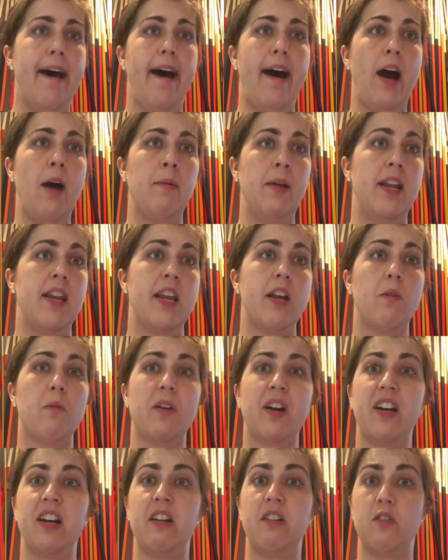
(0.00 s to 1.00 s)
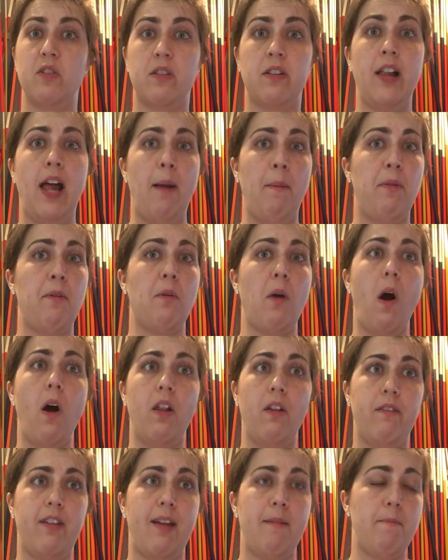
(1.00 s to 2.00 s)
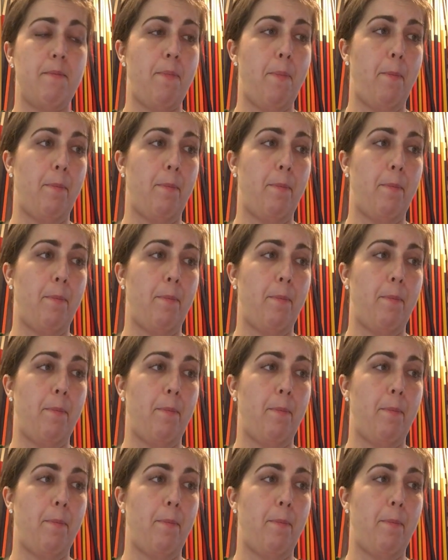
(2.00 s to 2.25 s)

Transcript: And here we're going to just clap through all of it.